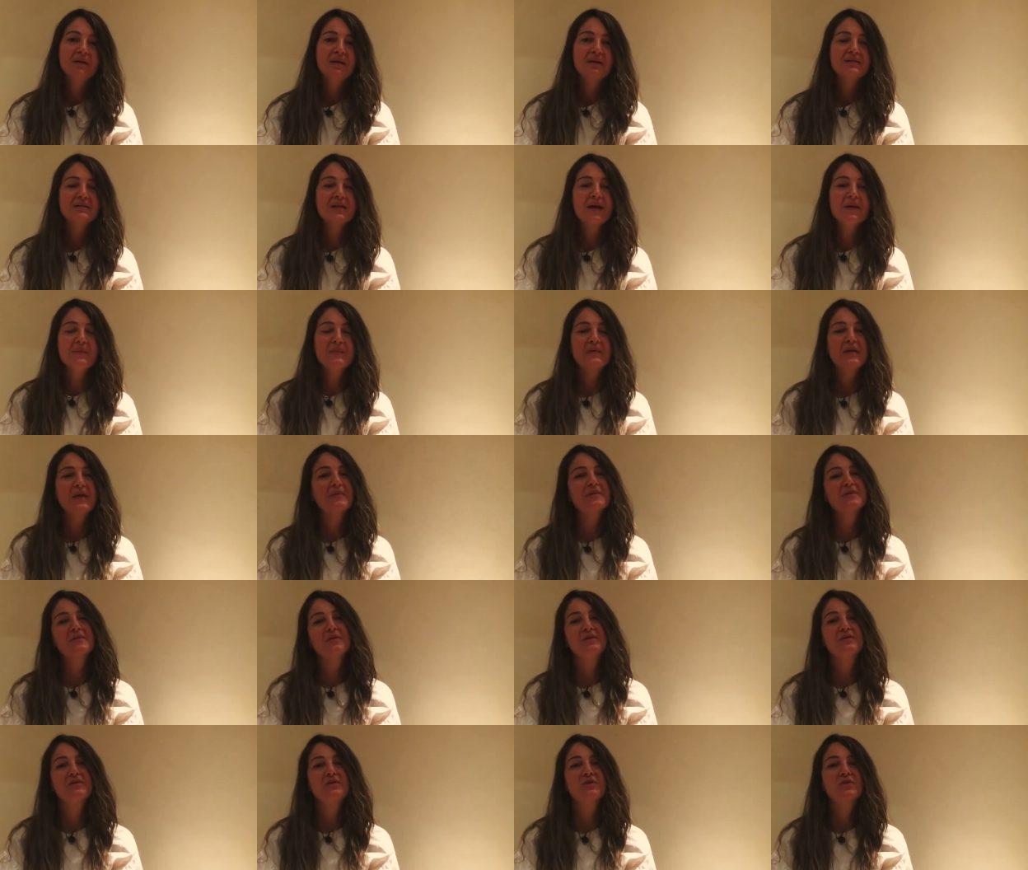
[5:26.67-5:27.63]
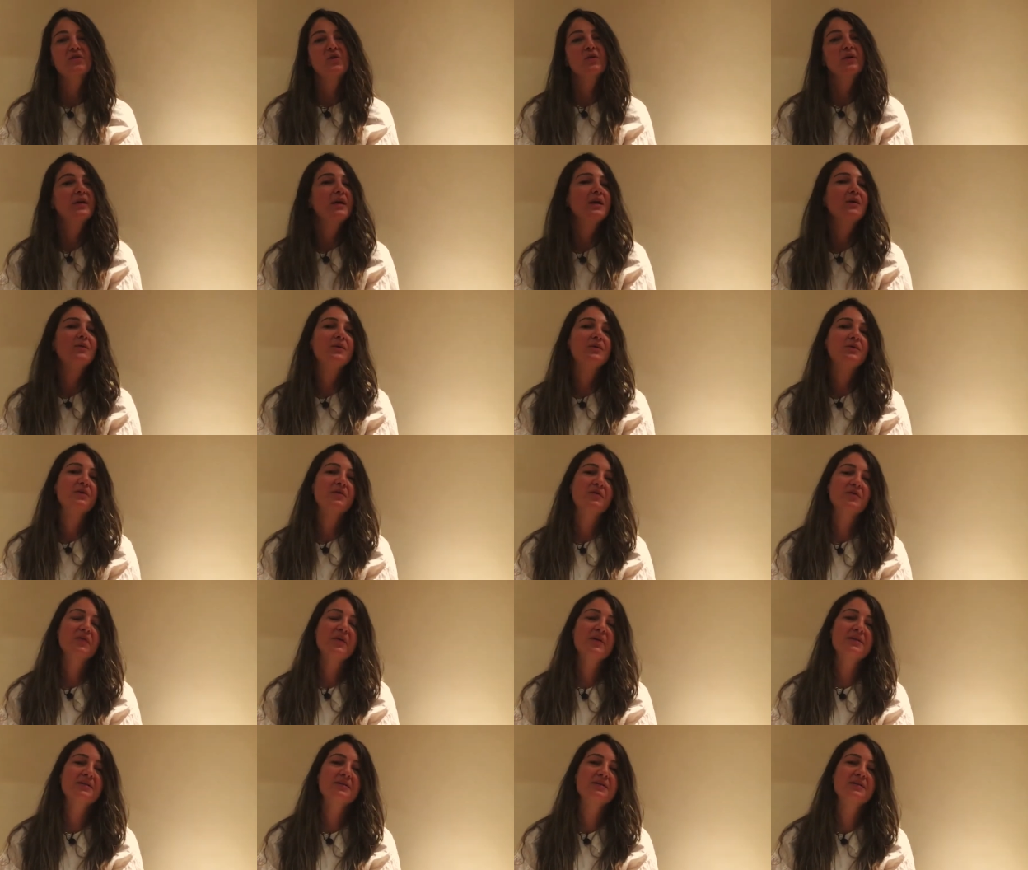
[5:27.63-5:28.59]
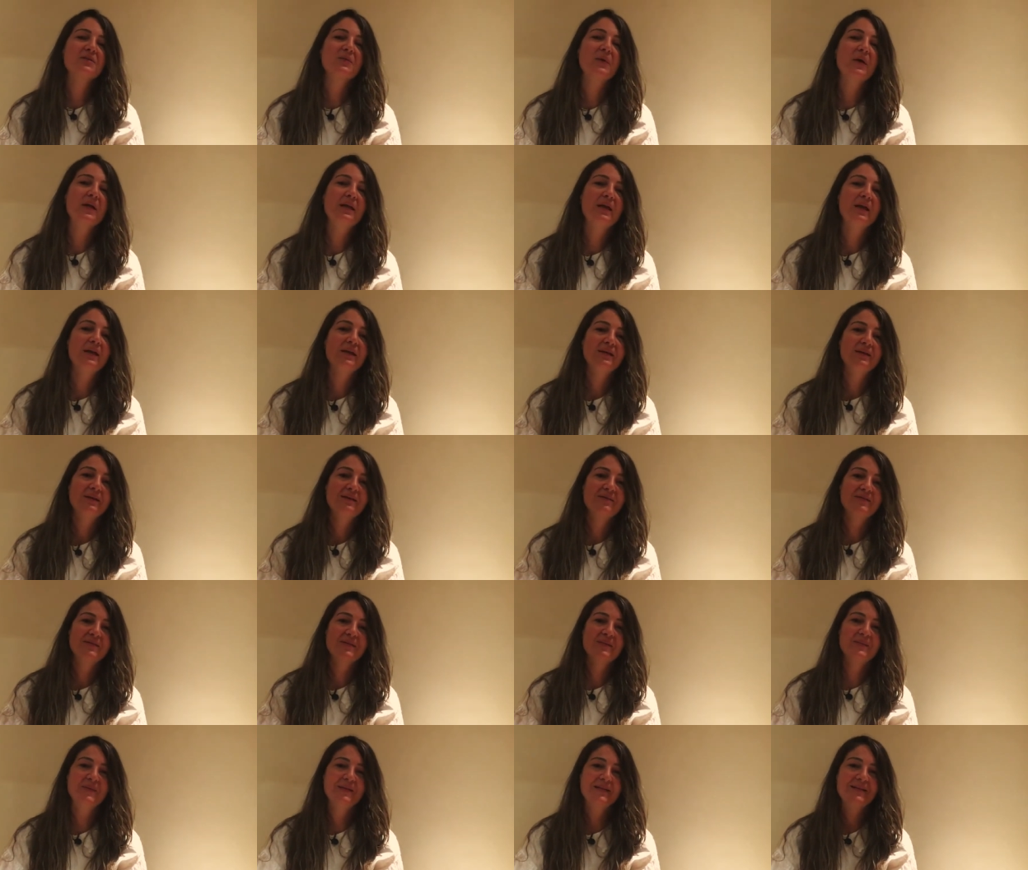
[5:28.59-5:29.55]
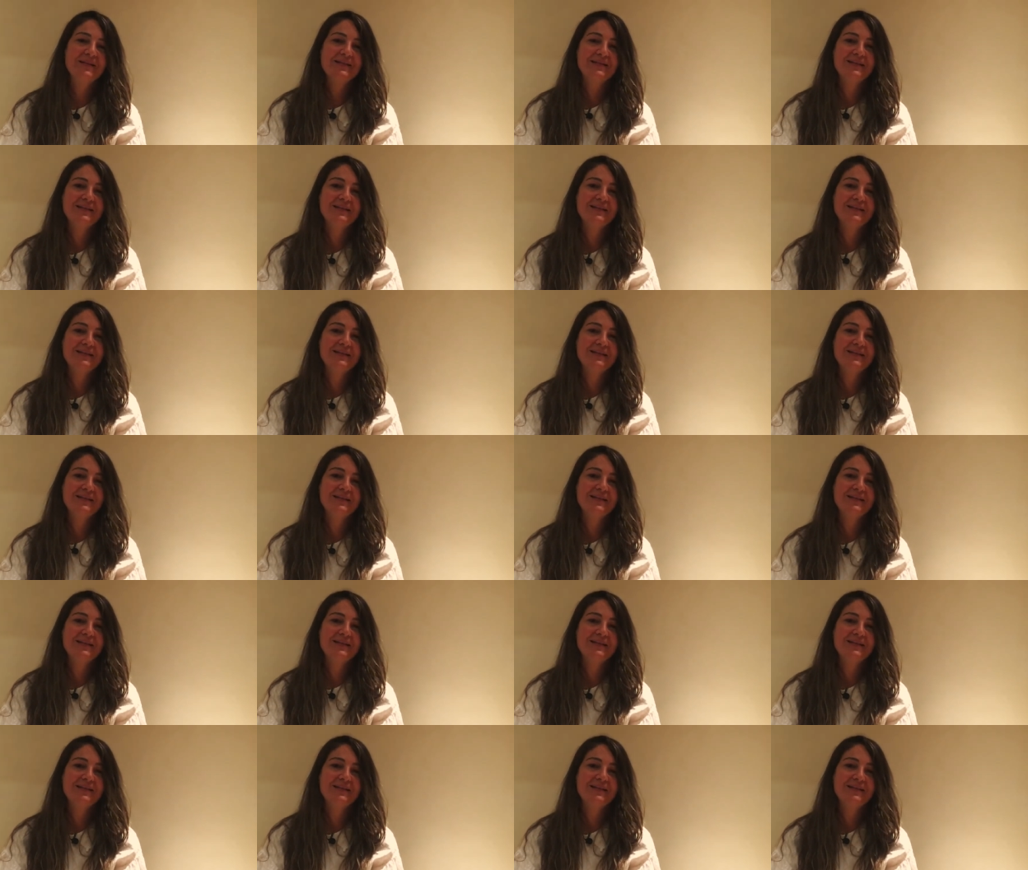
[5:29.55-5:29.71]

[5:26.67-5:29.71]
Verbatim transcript: sometimes when you're joking with your friends as well like if somebody